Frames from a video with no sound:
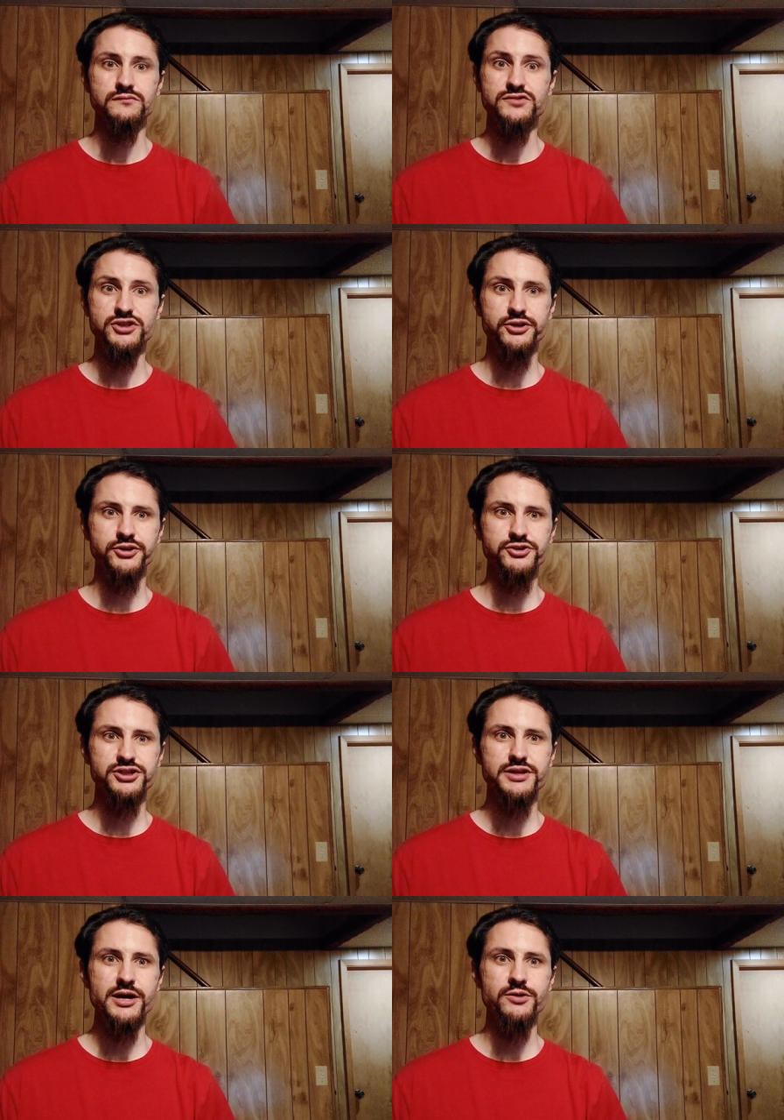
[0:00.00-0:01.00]
So you
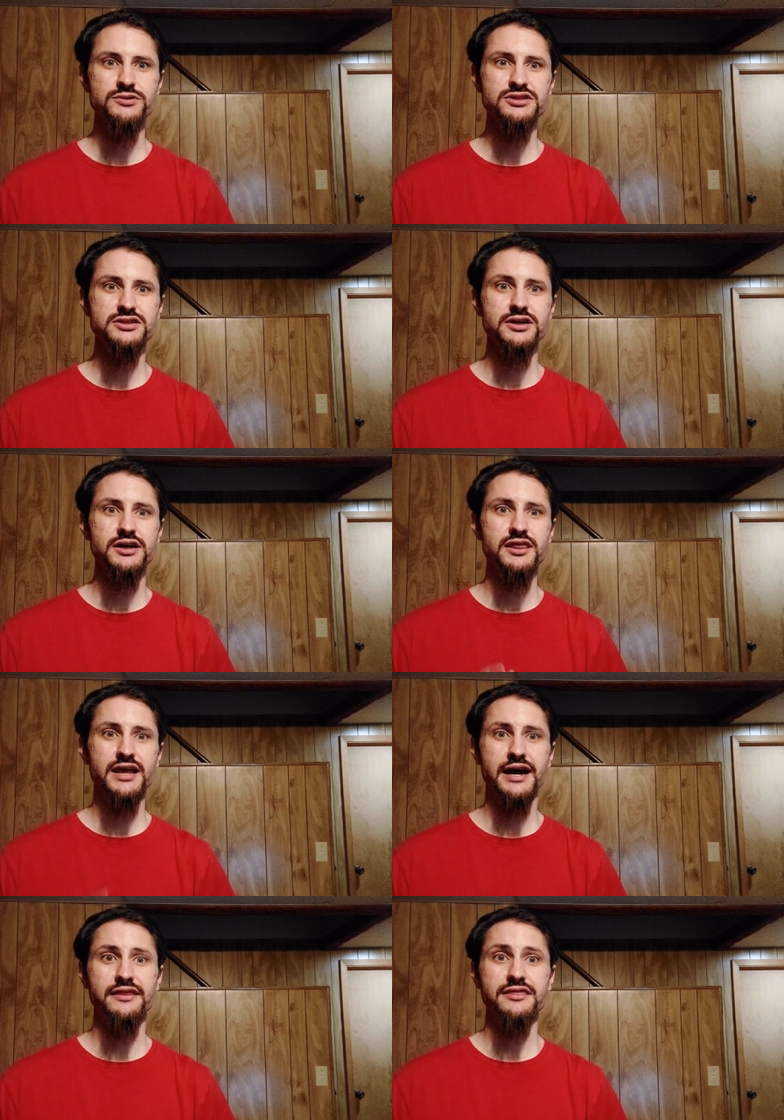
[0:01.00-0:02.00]
should note
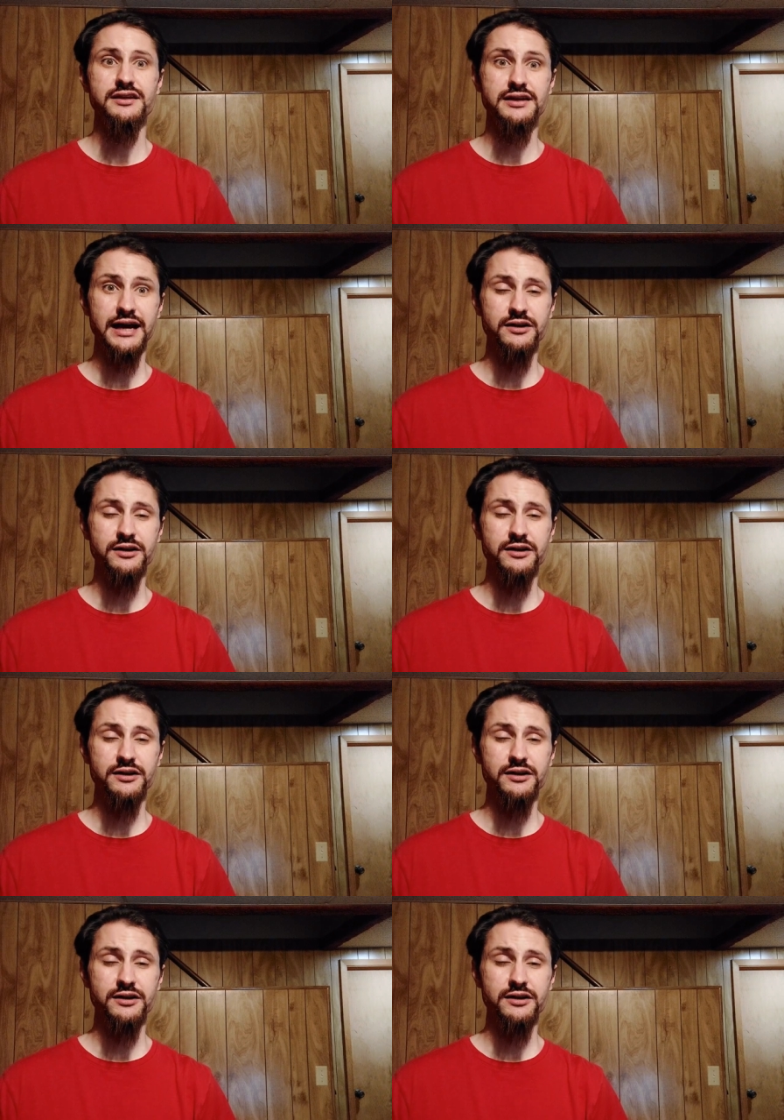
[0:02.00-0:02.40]
that the